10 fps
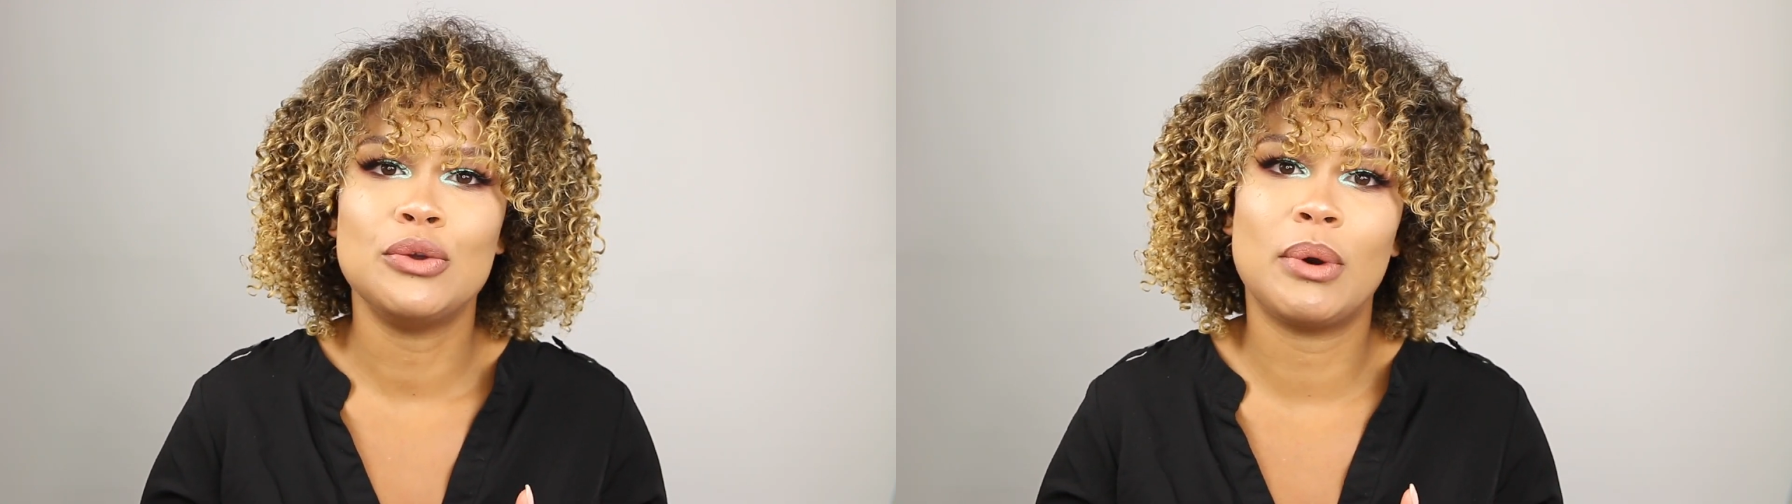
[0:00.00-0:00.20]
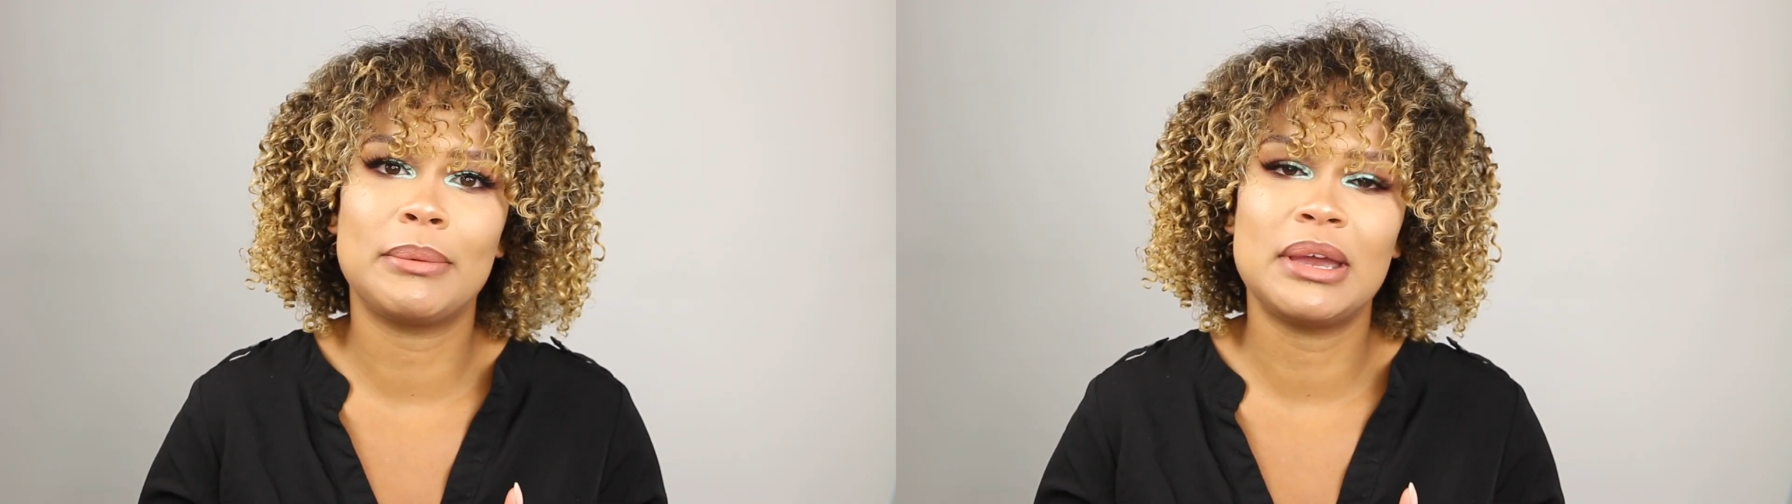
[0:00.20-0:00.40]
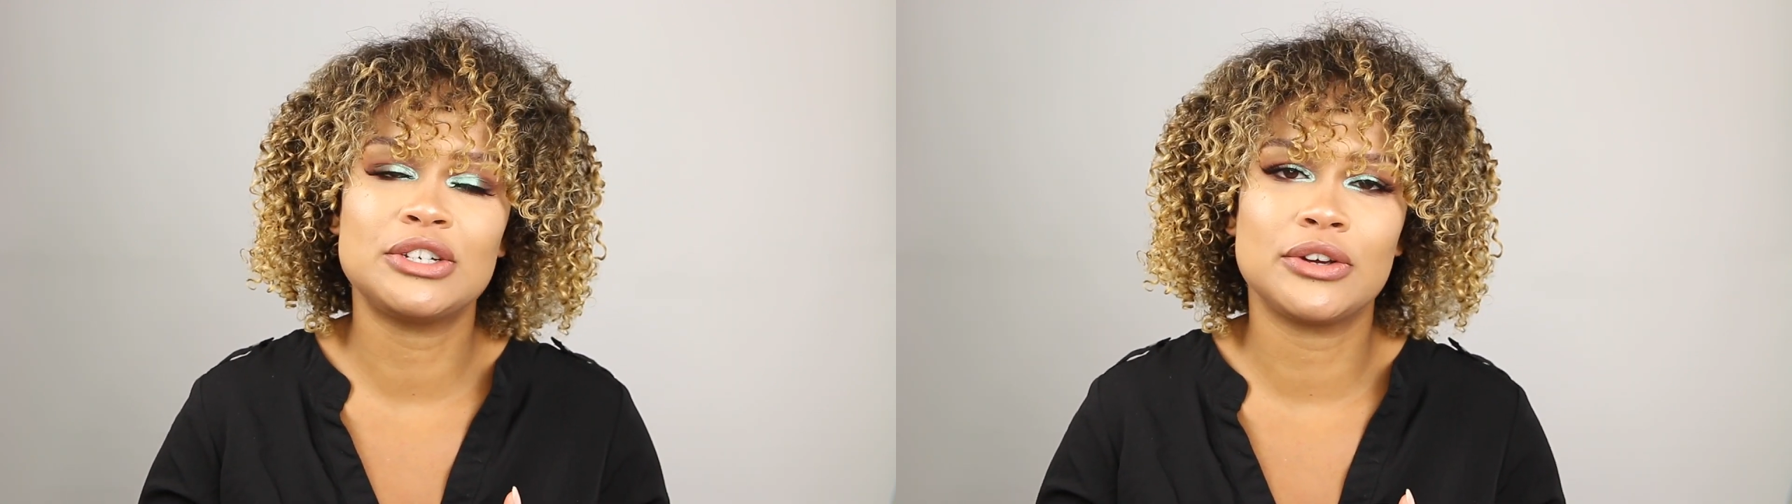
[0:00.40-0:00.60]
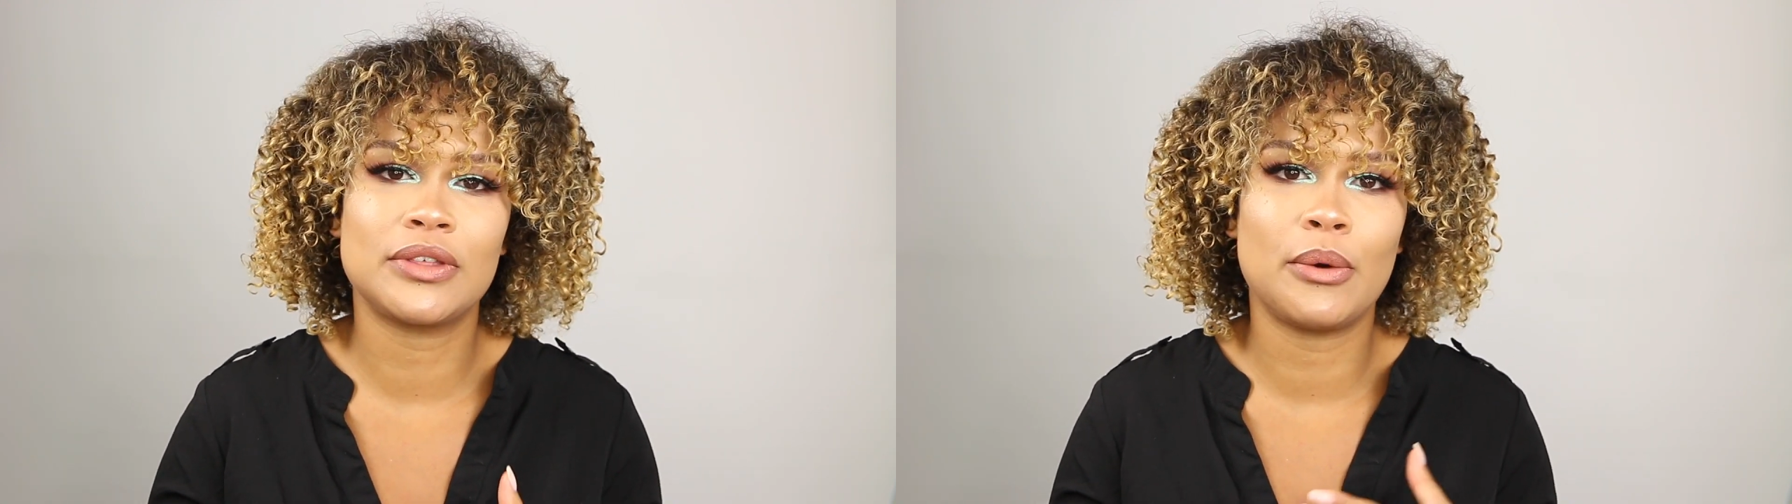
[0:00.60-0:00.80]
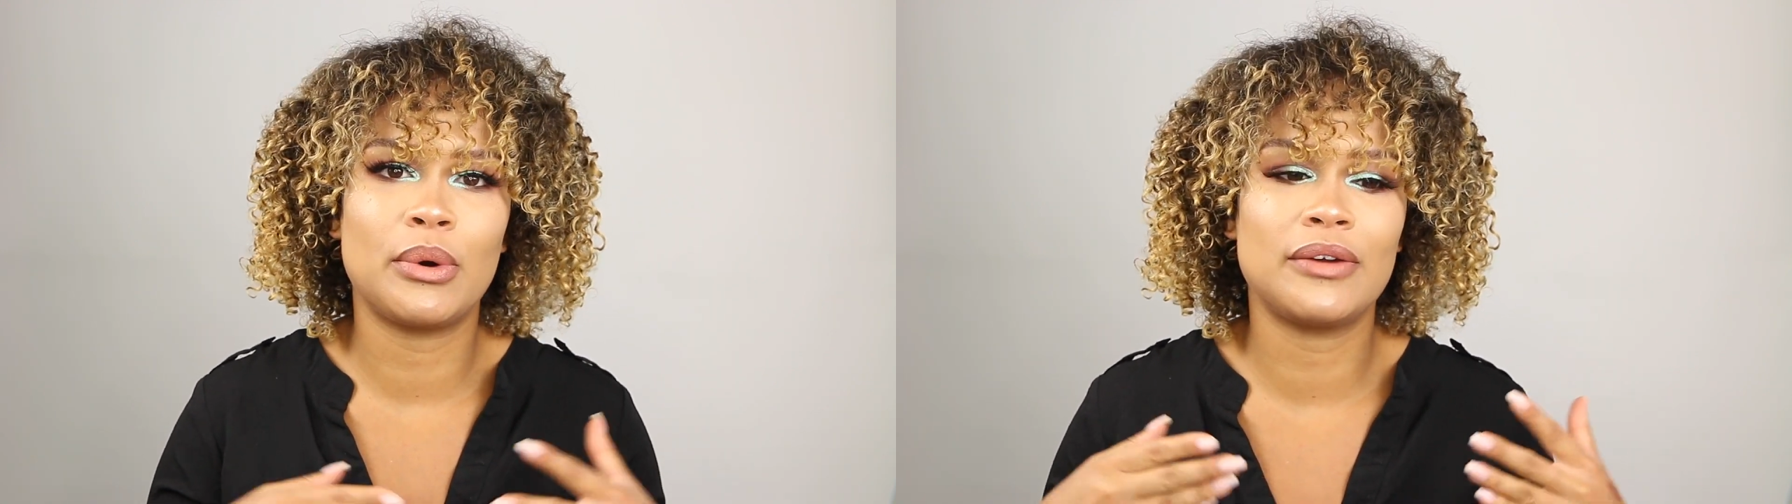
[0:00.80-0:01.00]
You want to make sure
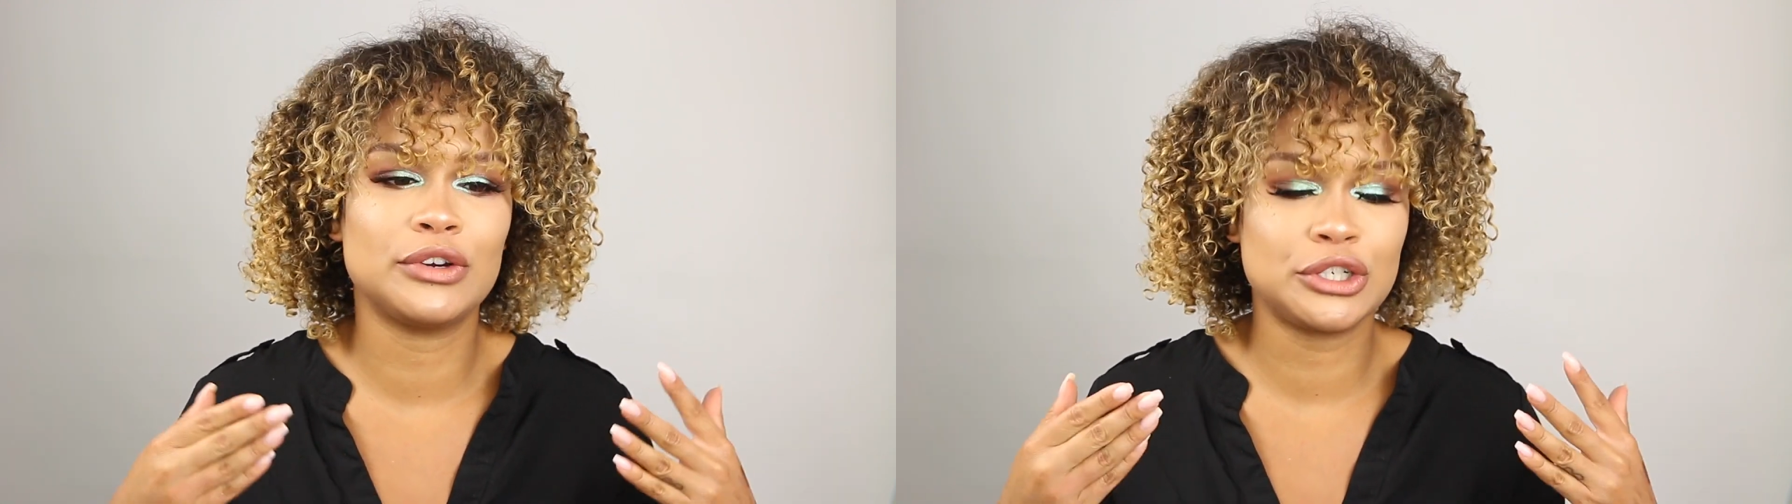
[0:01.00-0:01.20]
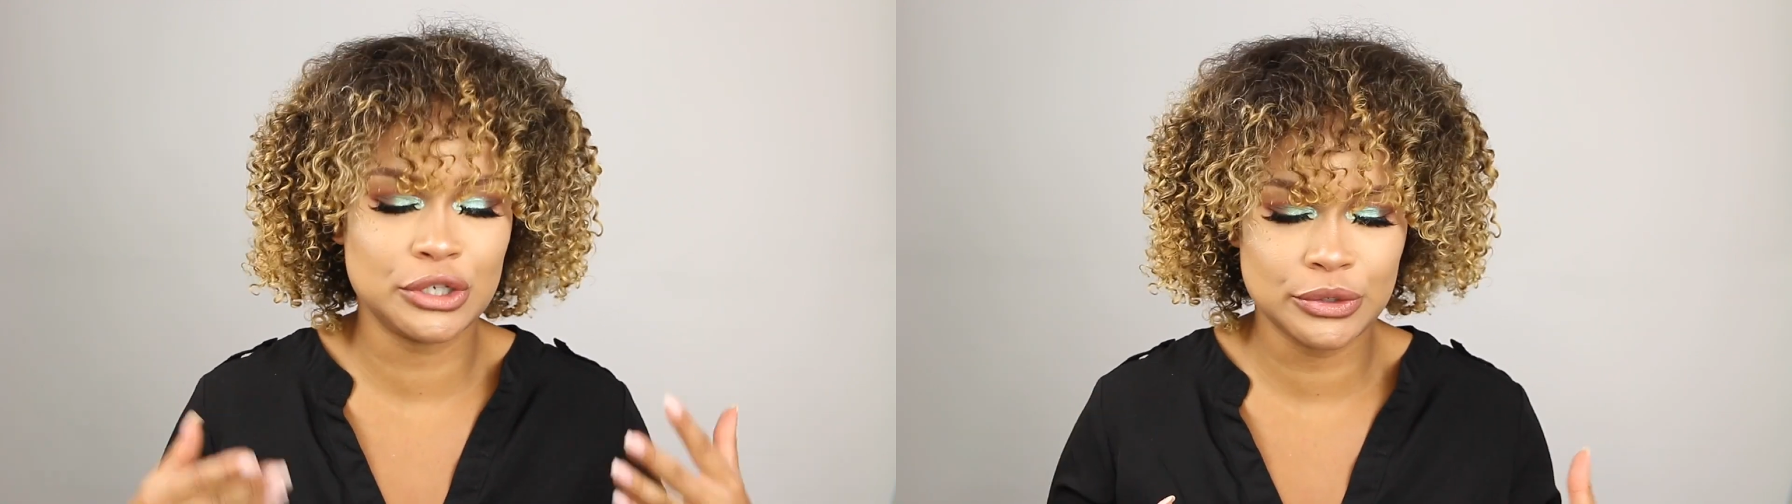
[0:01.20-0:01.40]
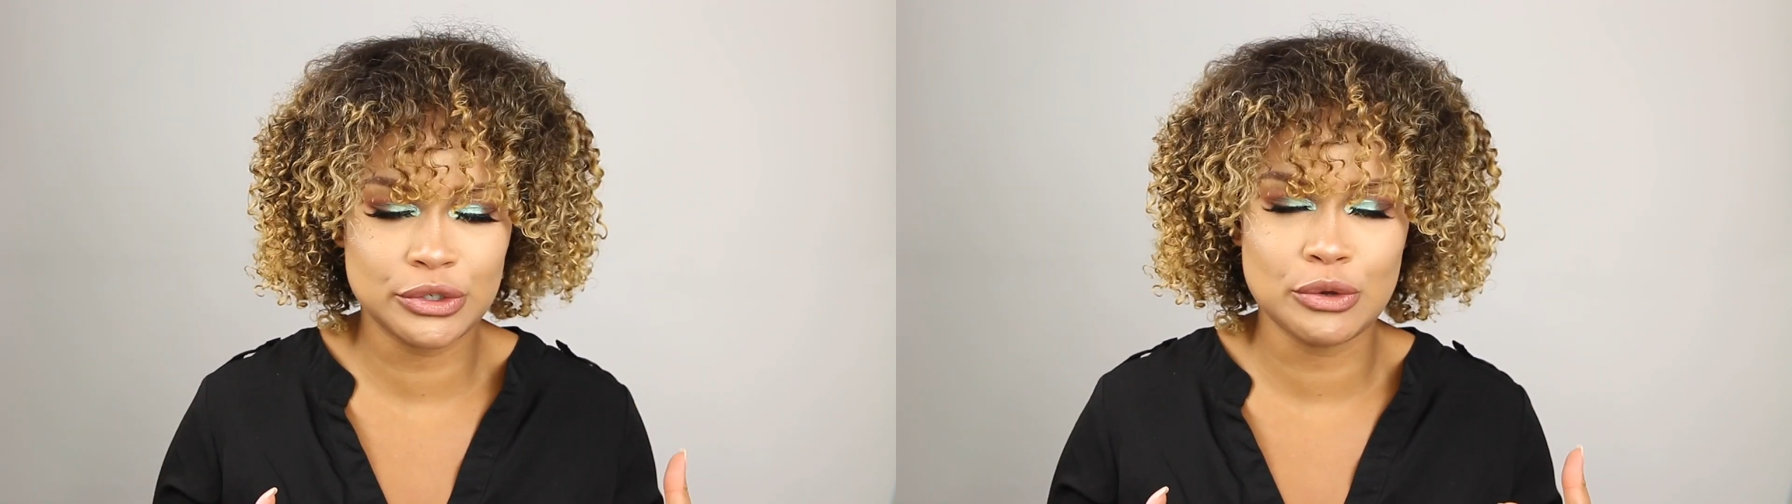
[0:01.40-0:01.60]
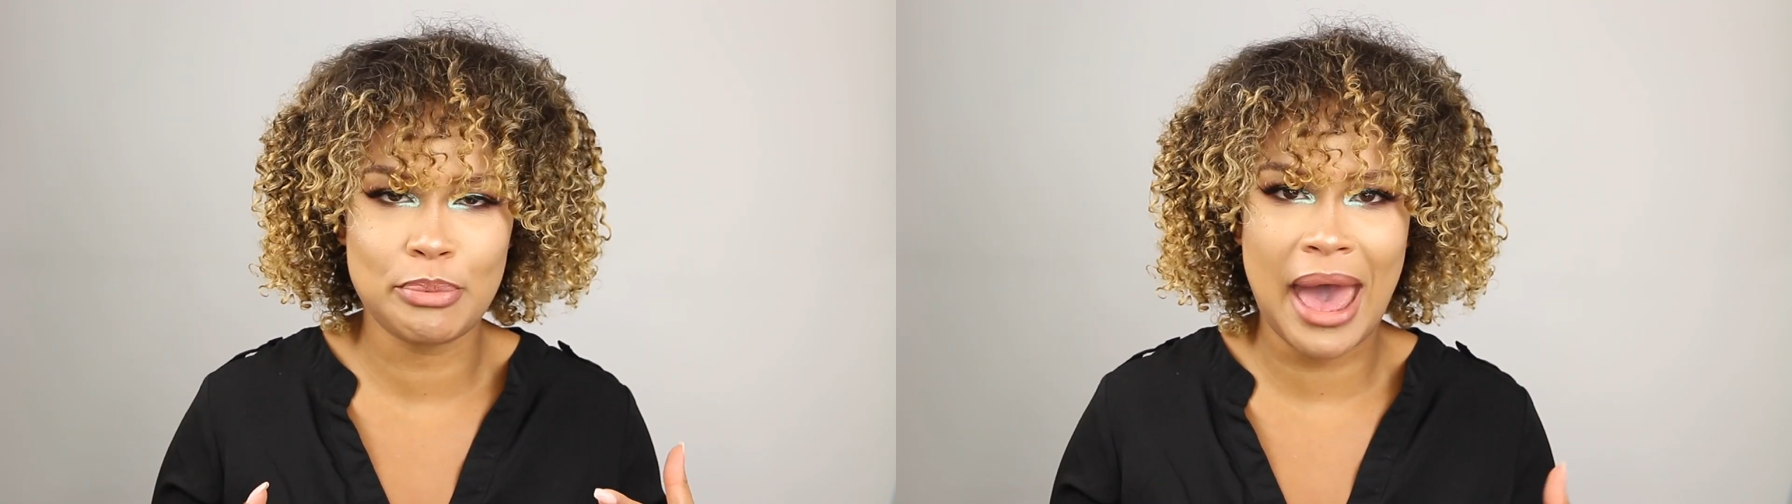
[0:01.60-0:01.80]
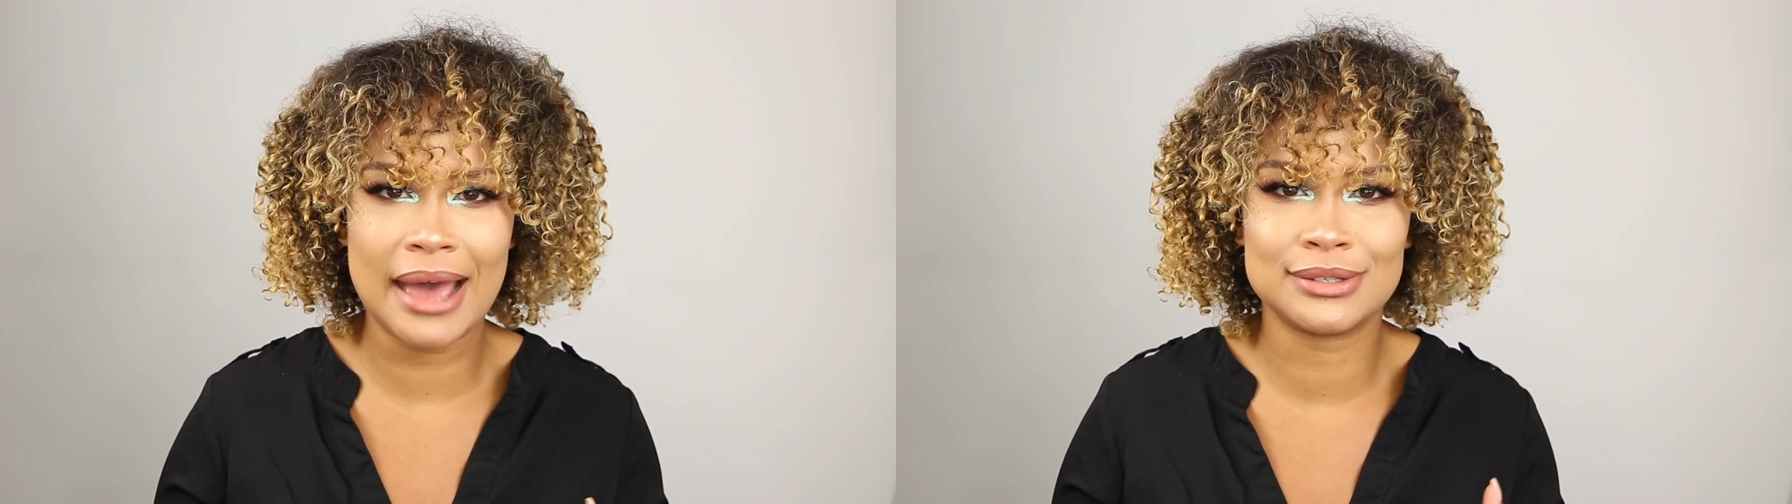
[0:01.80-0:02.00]
that whatever shoes you
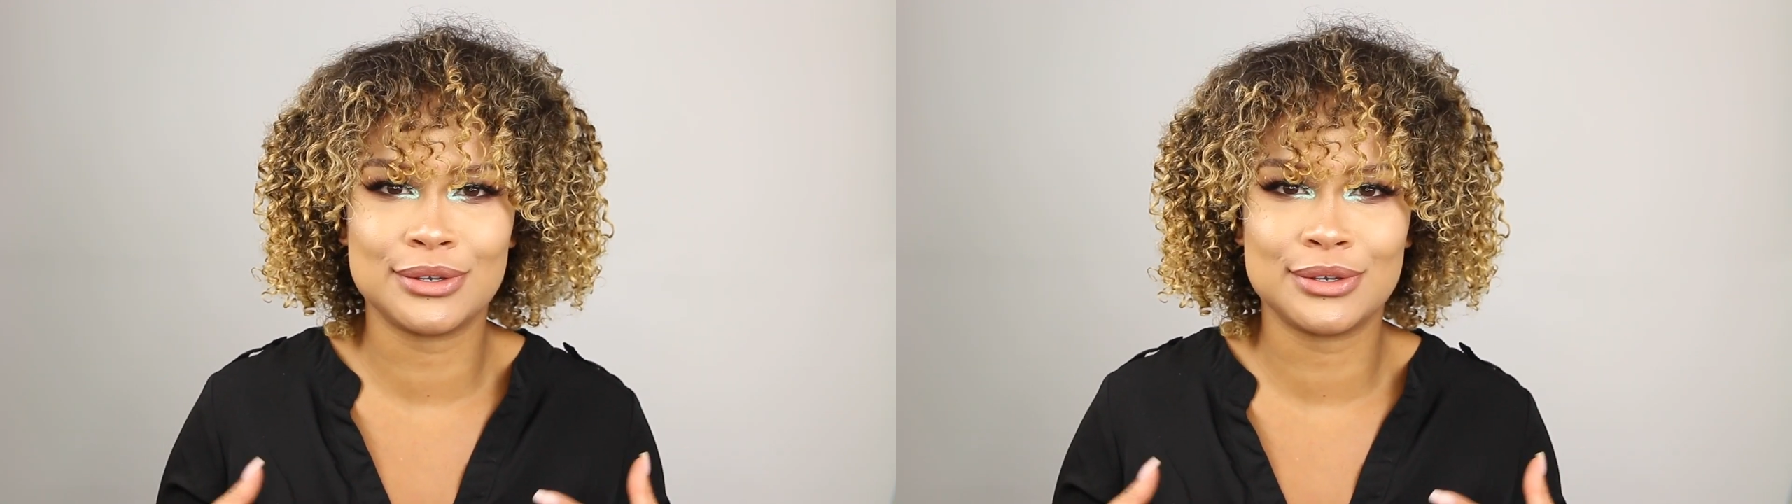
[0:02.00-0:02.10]
pack,